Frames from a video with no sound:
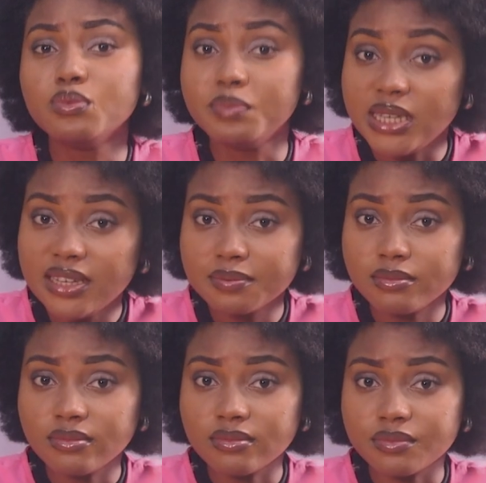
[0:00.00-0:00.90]
you be?
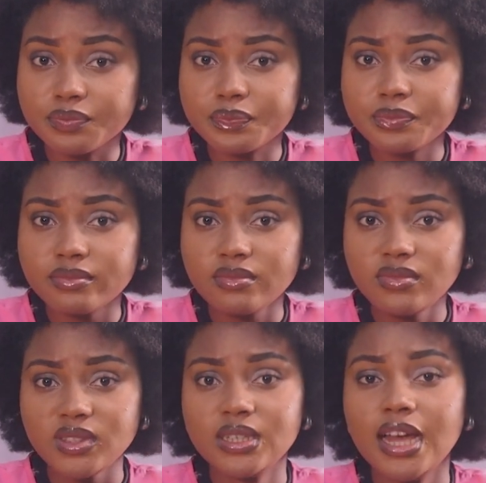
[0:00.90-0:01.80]

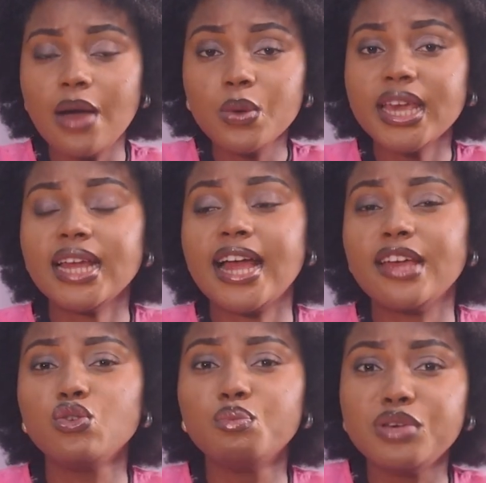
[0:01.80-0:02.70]
How wicked
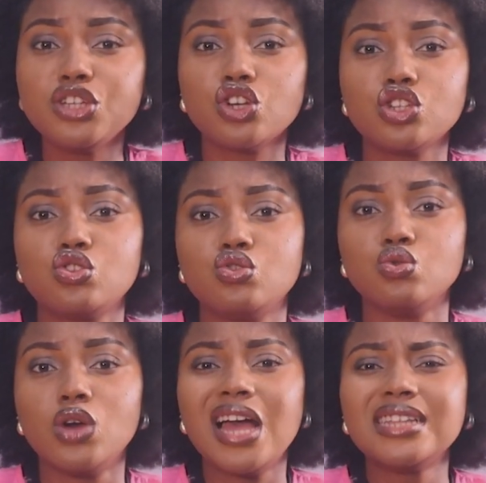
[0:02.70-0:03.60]
can you be just
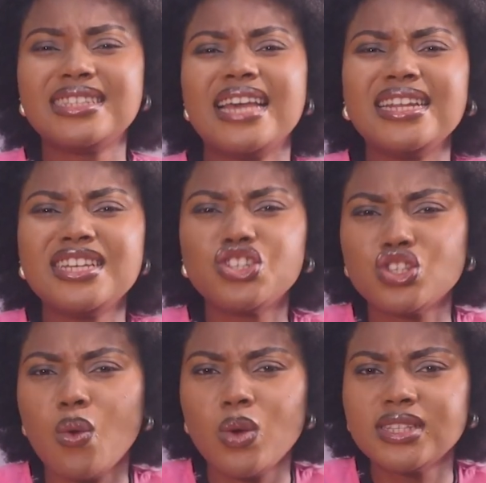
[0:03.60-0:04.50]
to tarnish
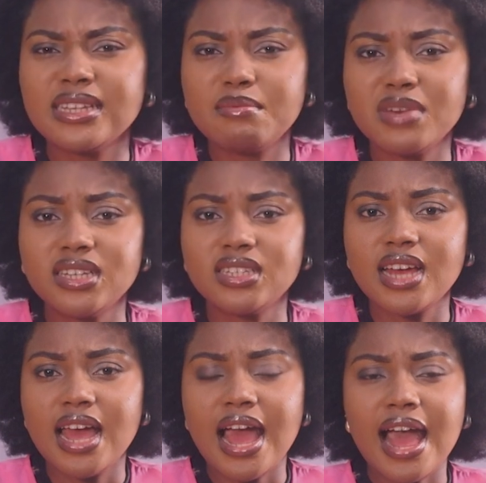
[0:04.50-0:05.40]
someone's image?
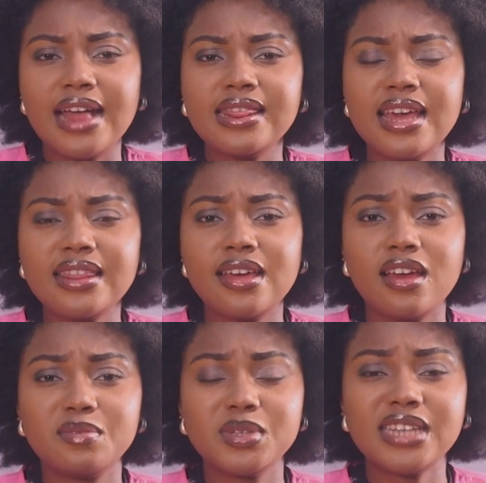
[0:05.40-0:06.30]
And then
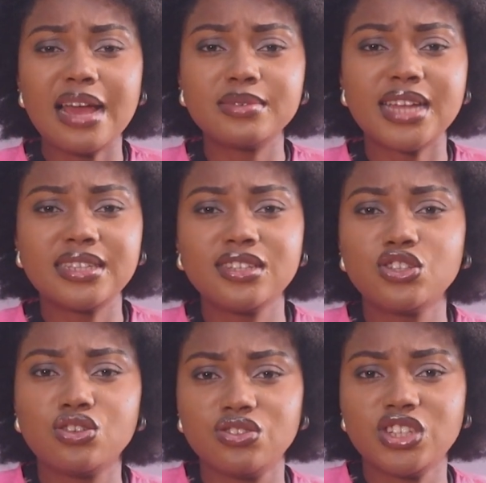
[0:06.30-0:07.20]
there have been times that
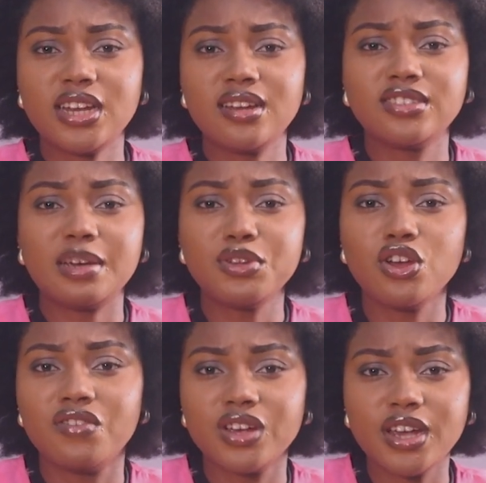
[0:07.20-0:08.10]
this cute Gemini
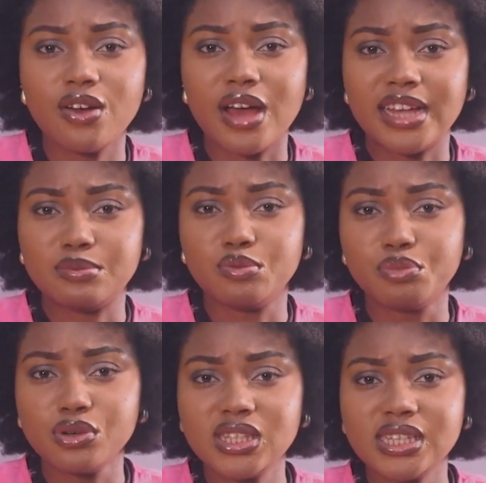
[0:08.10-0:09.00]
of a girl has been
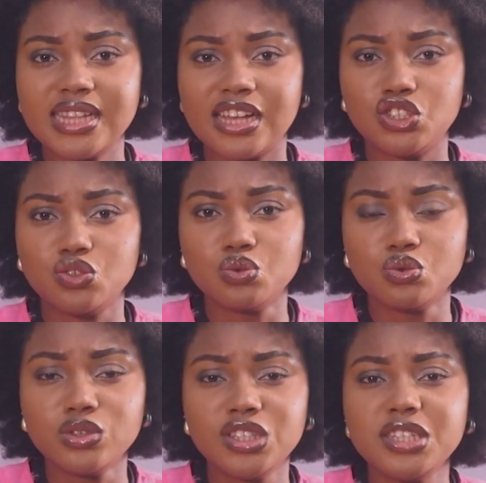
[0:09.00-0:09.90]
boasting that she
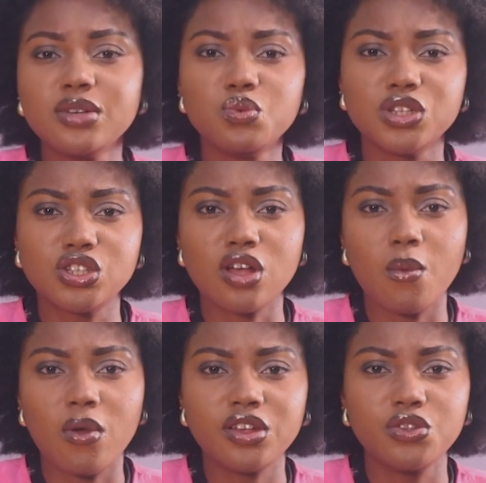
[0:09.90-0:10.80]
will deal with
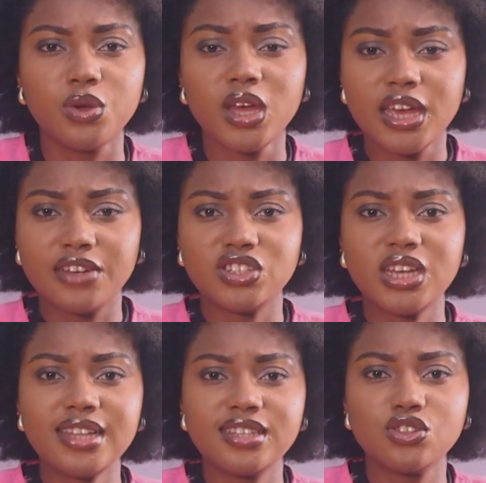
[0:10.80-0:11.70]
someone, you know, if she
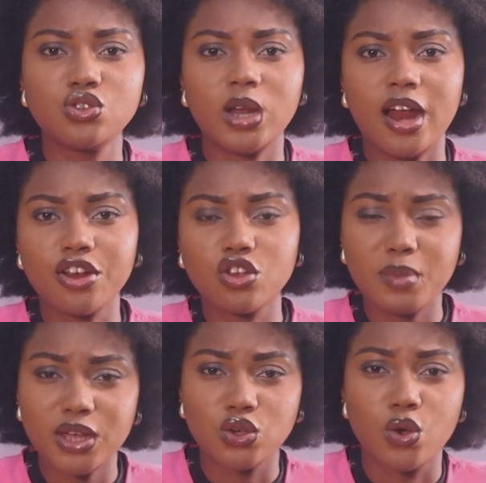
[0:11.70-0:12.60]
gets into an
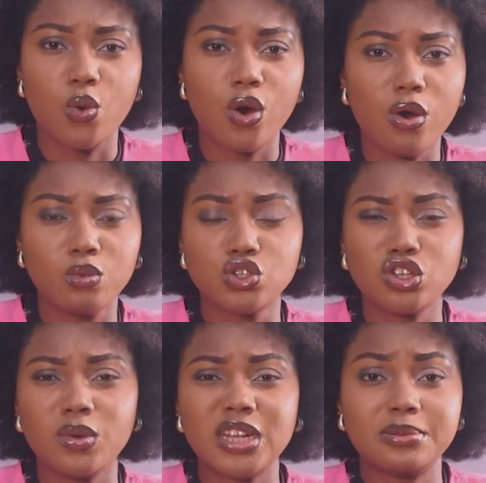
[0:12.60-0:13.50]
argument or a quarrel with
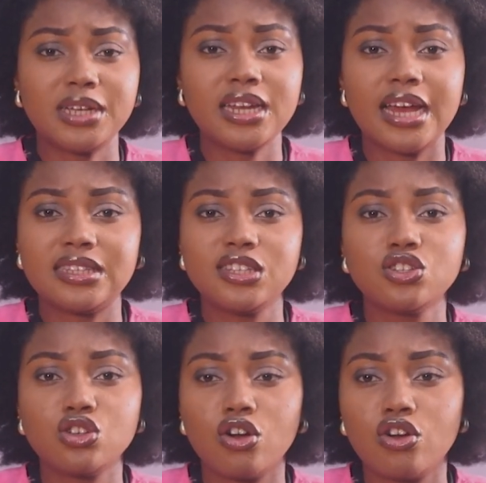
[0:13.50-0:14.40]
someone, especially her
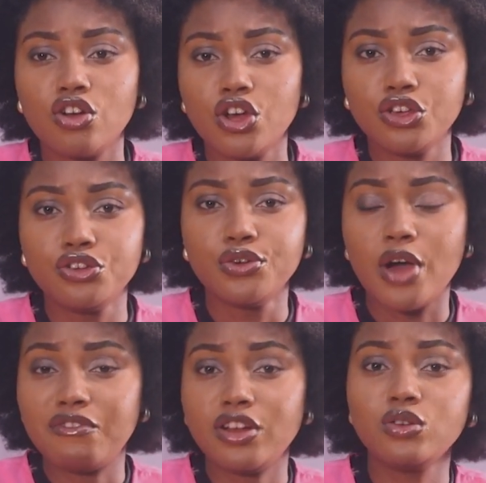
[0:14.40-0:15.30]
TikTok, you know,
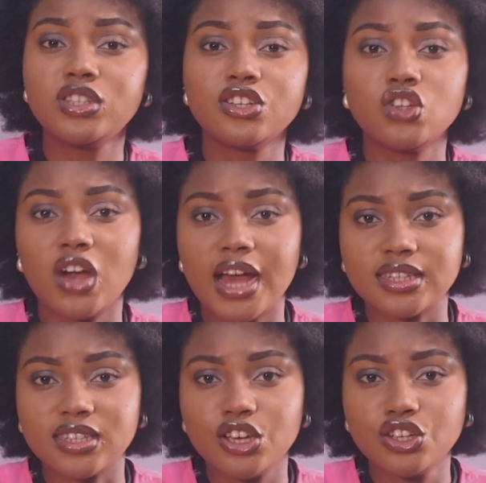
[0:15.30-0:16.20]
her fellow
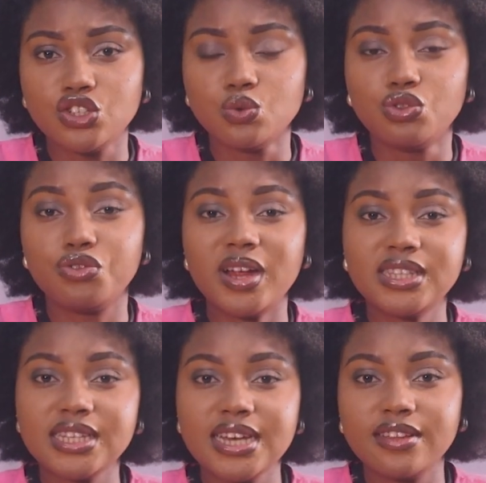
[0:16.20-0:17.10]
TikTokers, she will
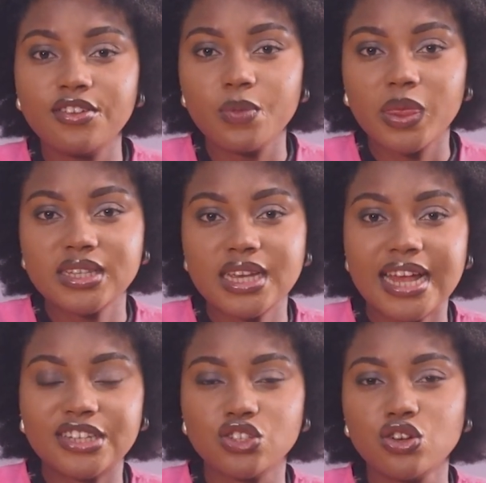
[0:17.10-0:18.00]
threaten, say
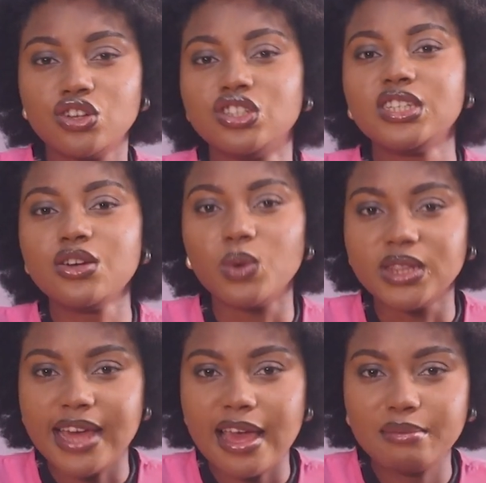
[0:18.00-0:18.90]
that she's going to deal
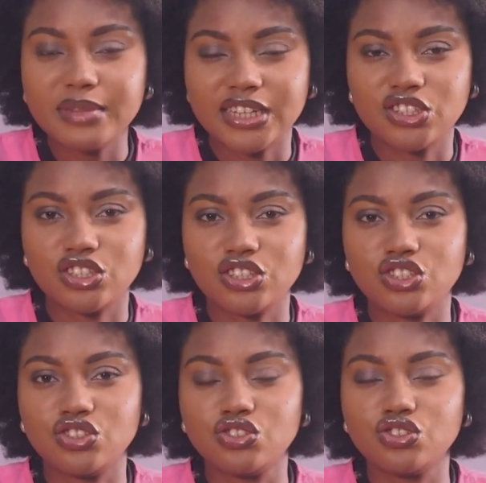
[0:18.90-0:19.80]
with them, that
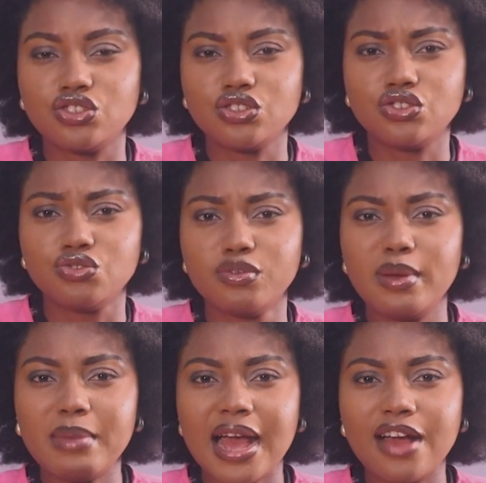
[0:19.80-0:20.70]
she
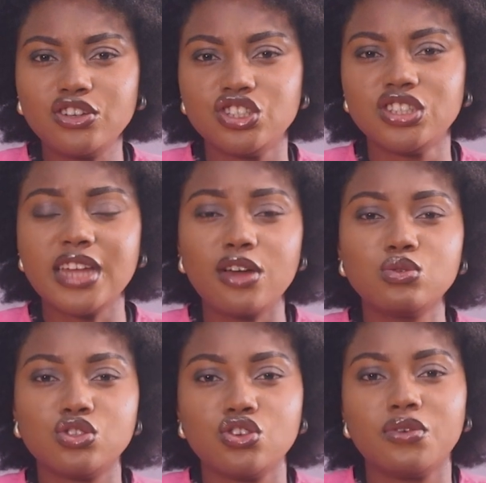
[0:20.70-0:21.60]
remember how she
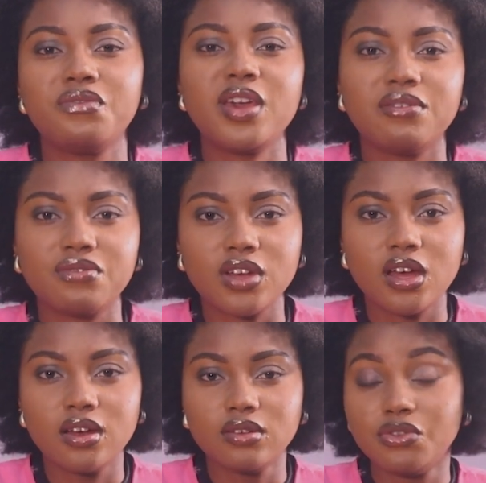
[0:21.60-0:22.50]
dealt with your fave,
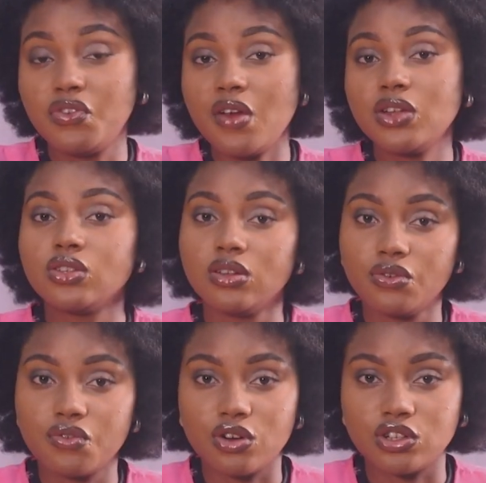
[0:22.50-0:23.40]
referring to
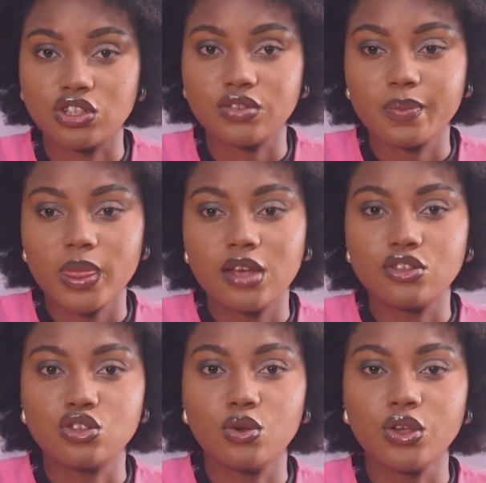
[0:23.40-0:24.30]
Lil Frosh.
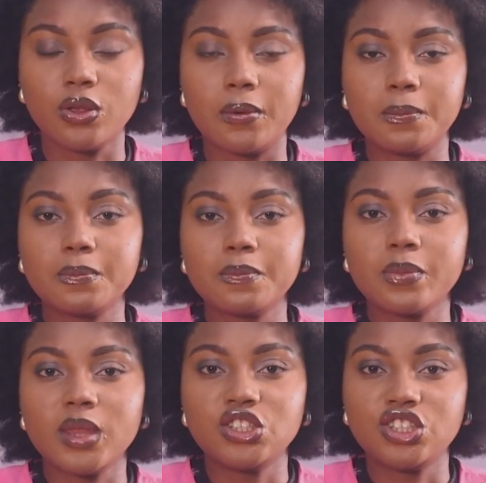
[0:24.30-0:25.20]
So, you know,
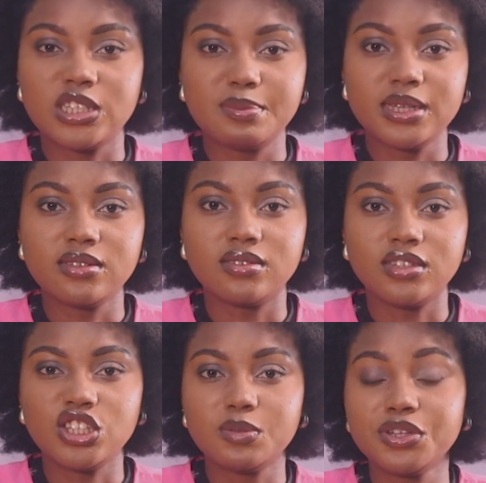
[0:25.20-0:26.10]
she's been
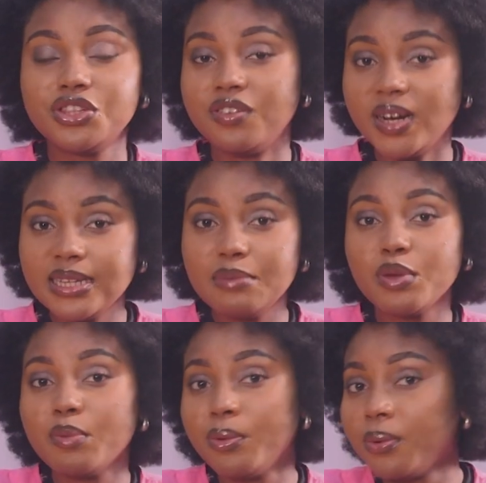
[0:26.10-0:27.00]
threatening
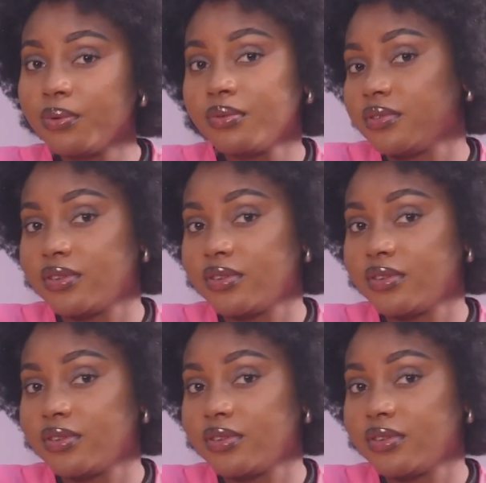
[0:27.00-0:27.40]
people,